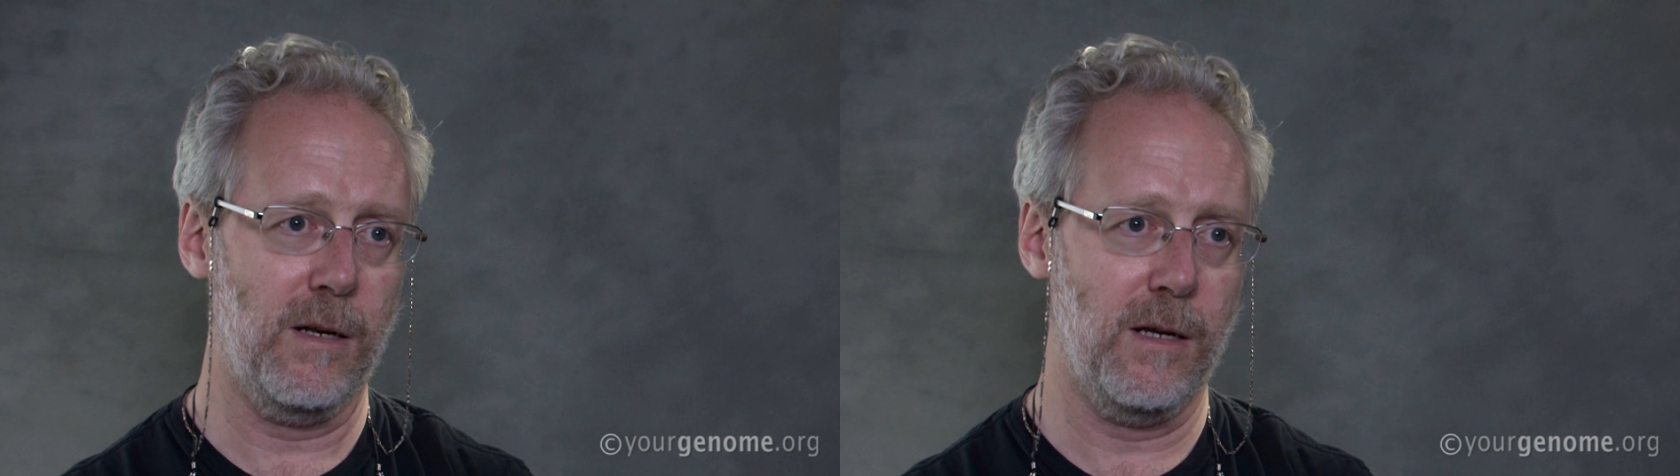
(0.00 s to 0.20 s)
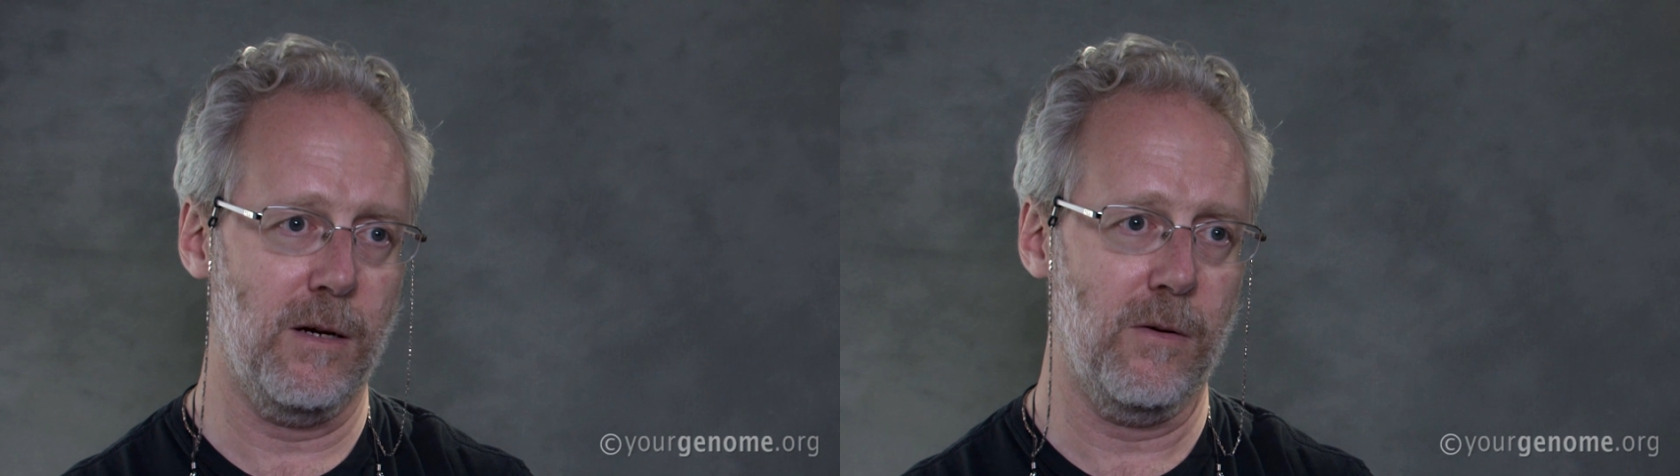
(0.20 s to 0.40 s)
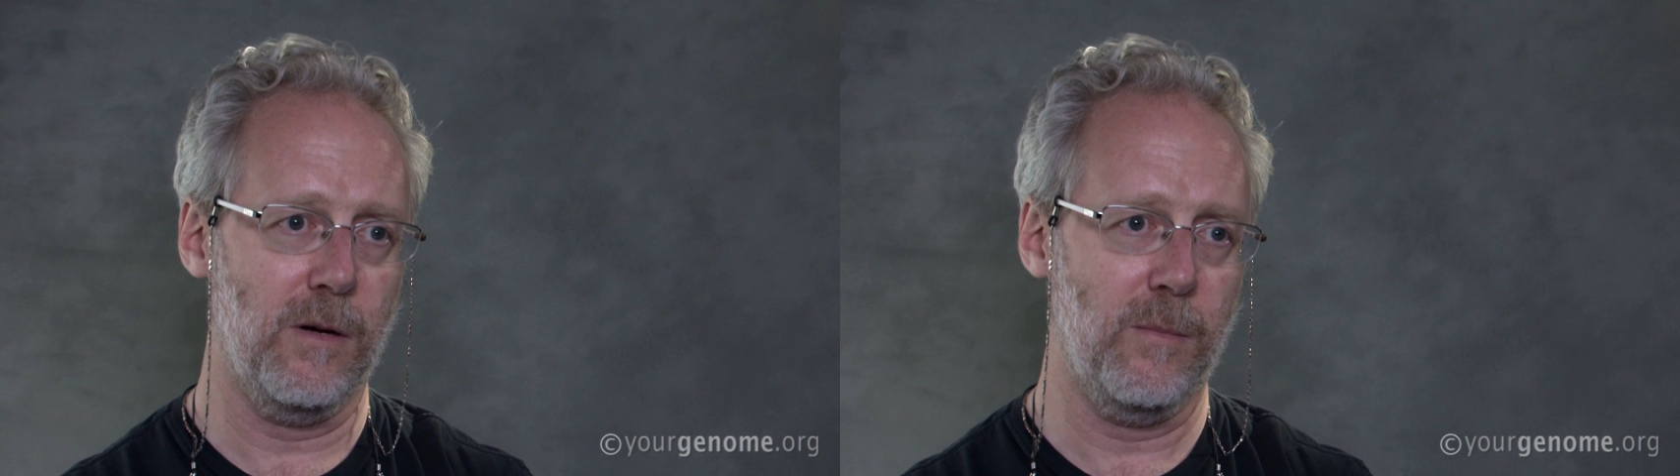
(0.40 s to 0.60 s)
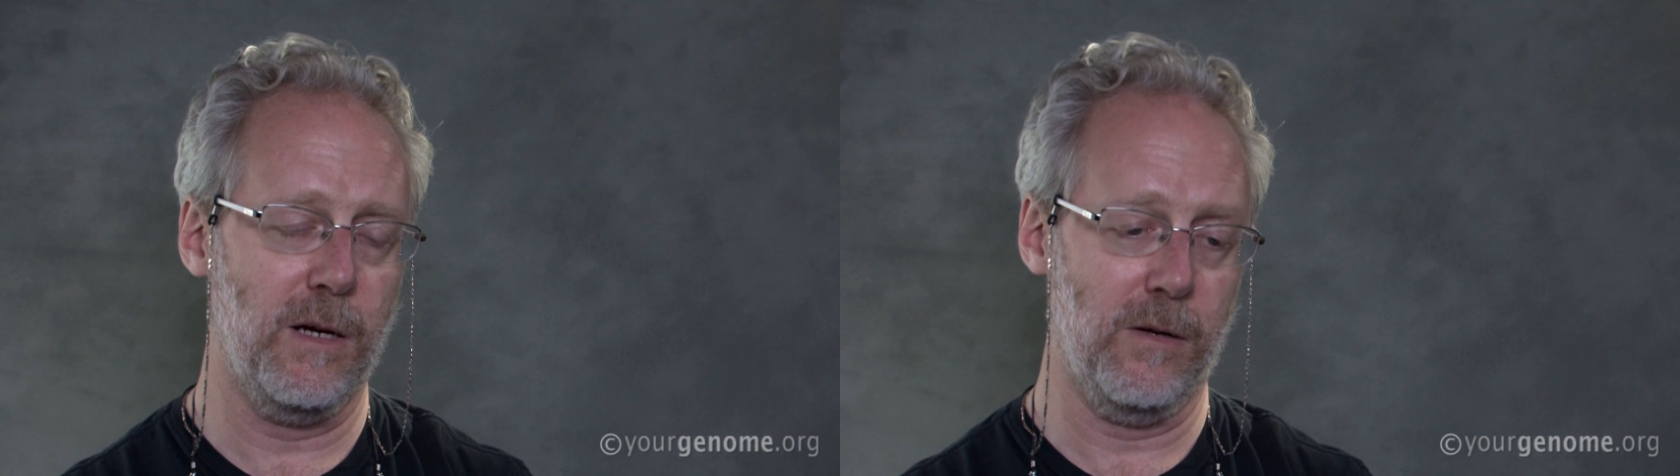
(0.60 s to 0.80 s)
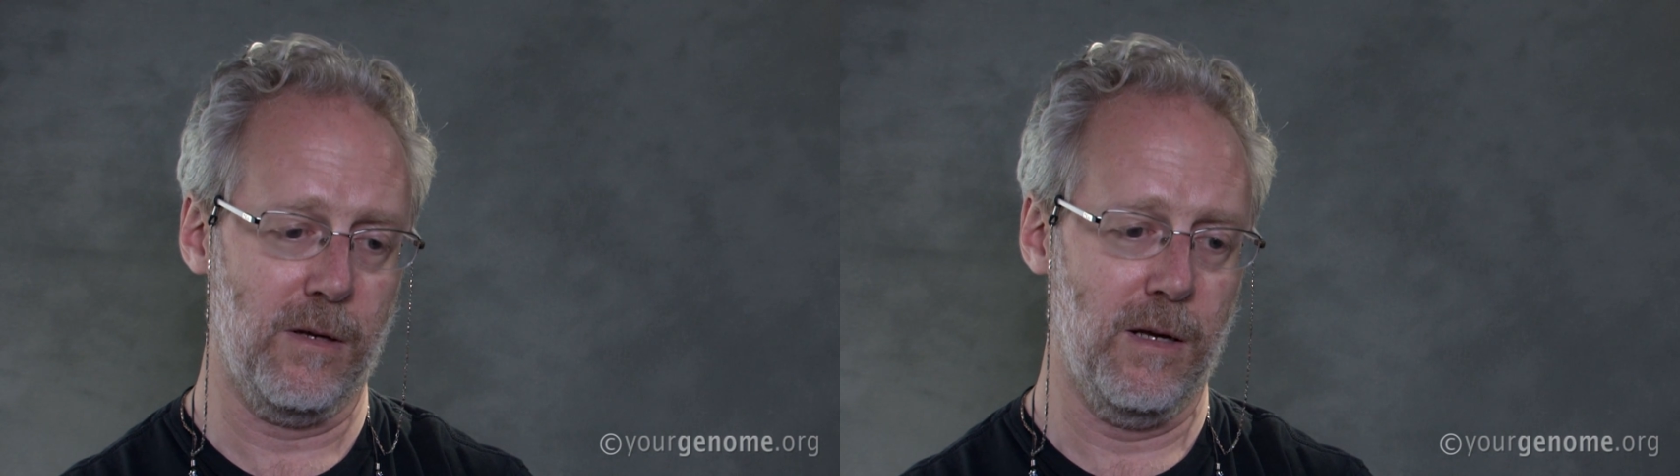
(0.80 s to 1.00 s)
now
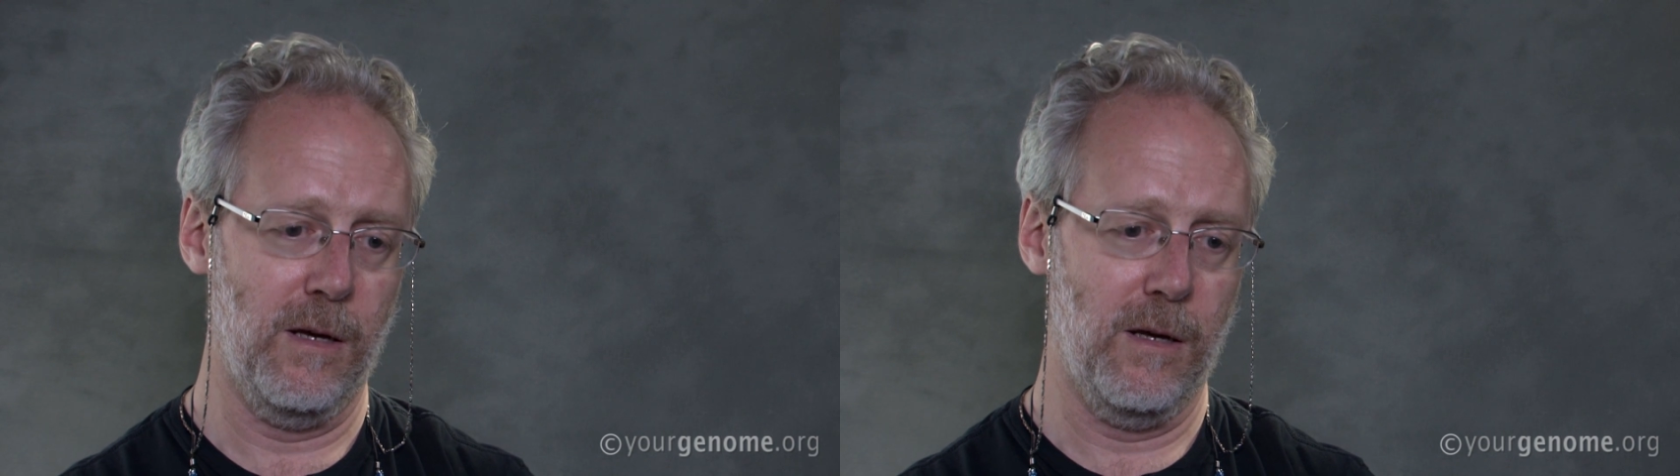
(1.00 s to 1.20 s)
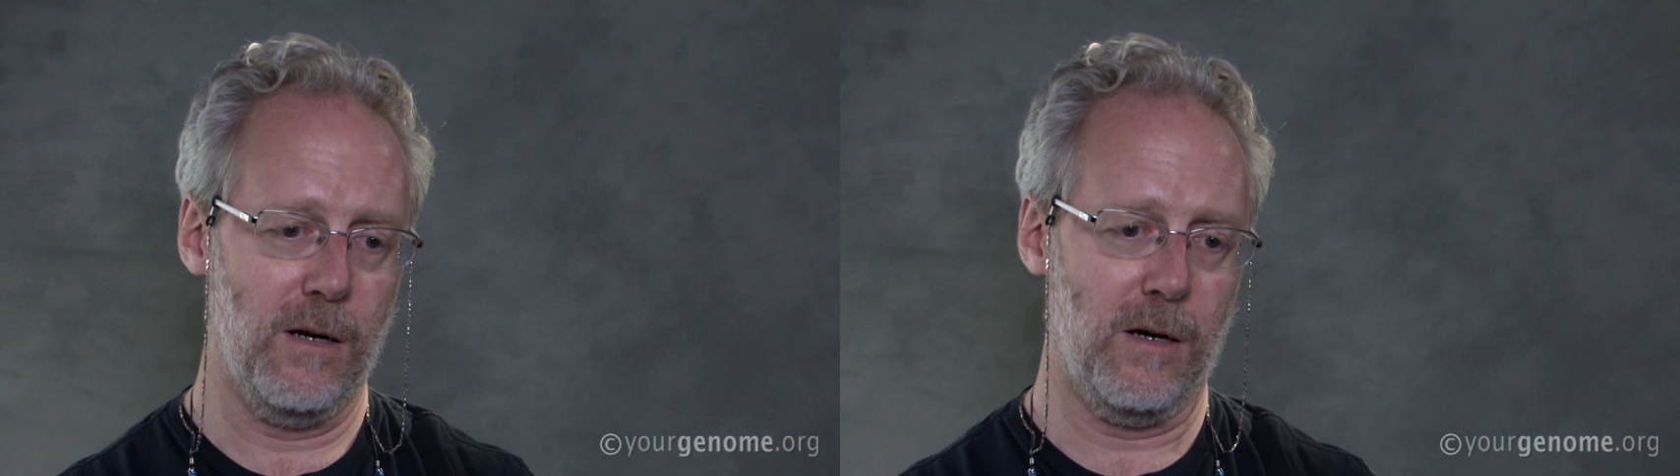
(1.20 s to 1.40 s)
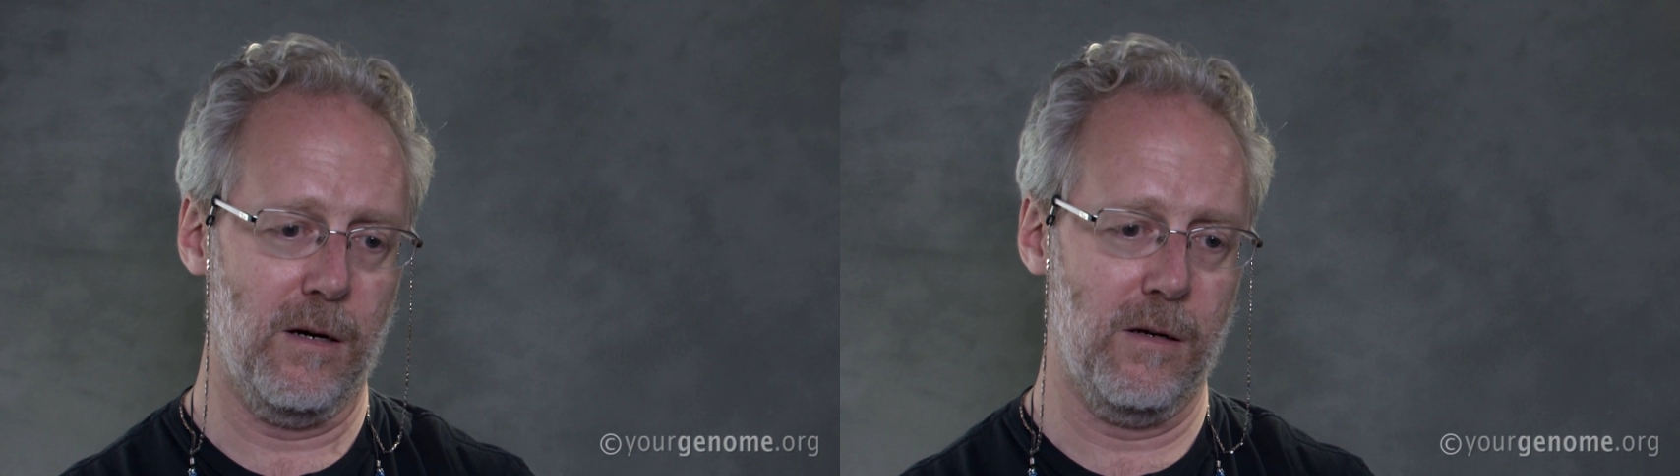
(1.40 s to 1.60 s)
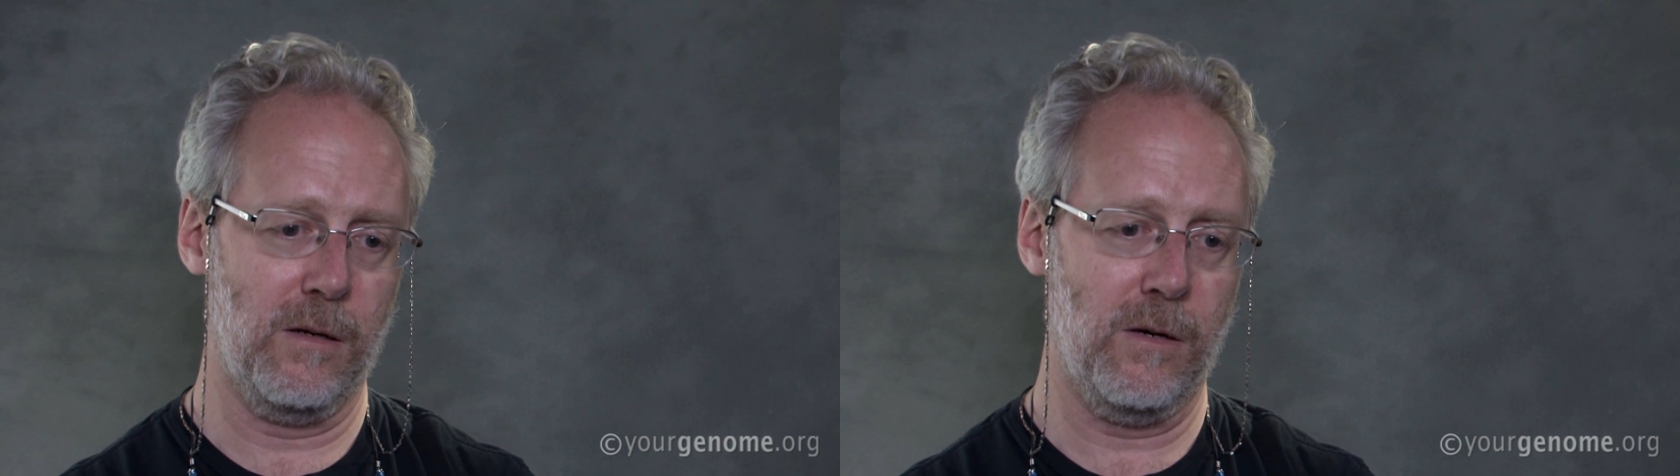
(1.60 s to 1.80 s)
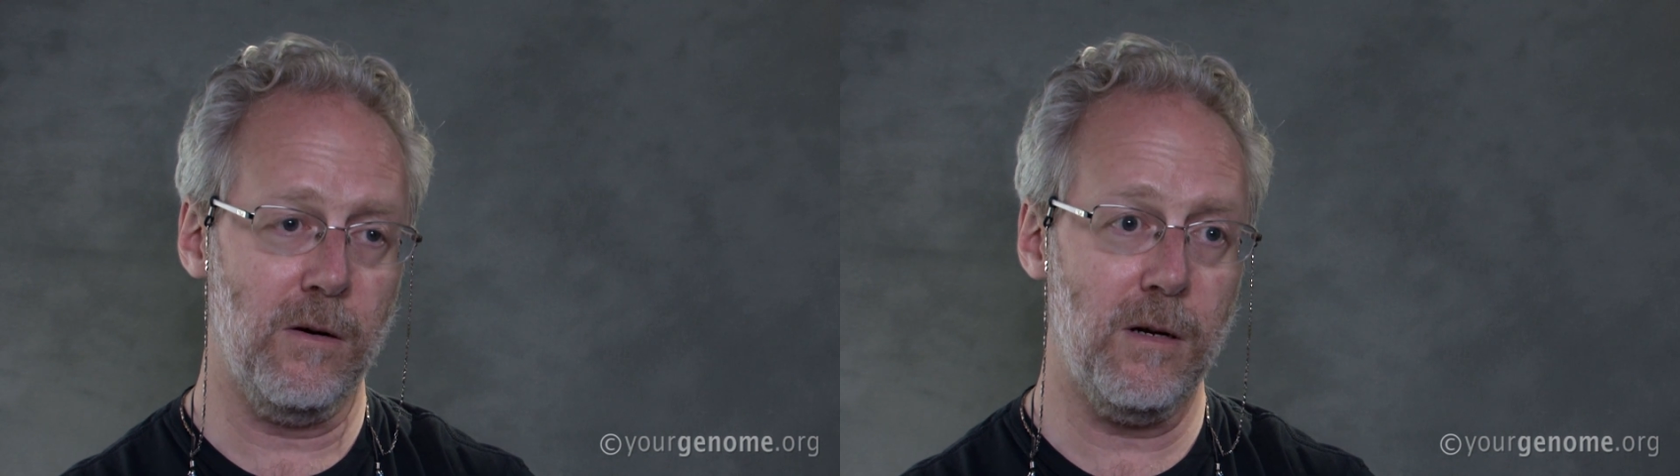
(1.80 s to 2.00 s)
about our
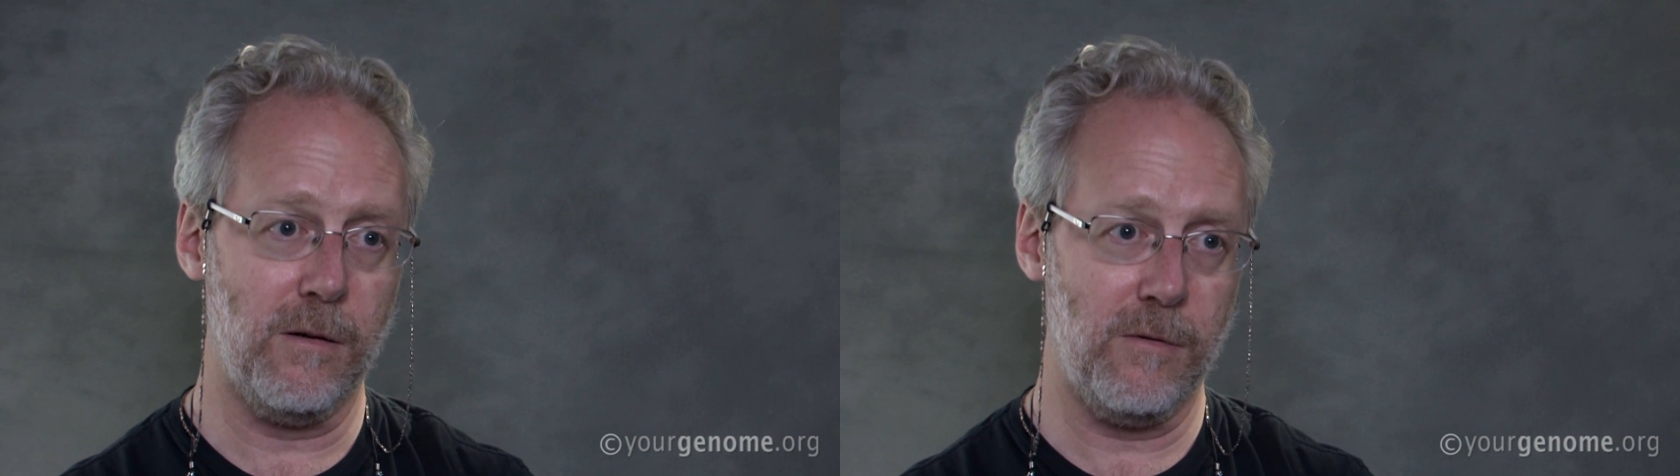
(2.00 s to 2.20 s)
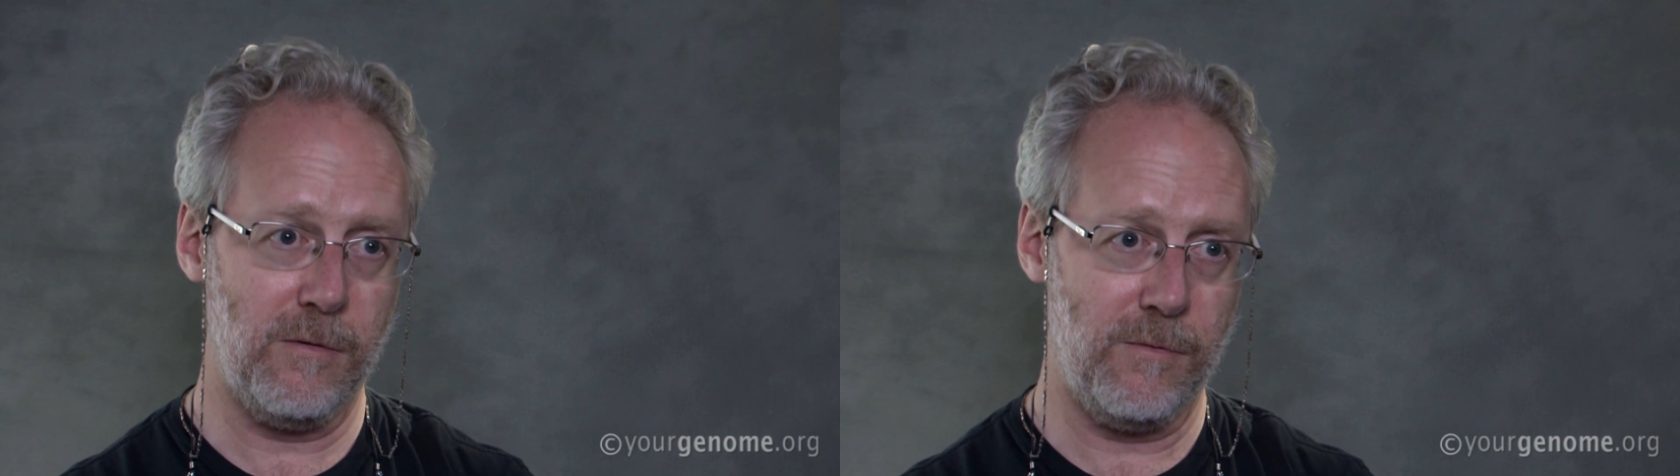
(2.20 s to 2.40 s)
current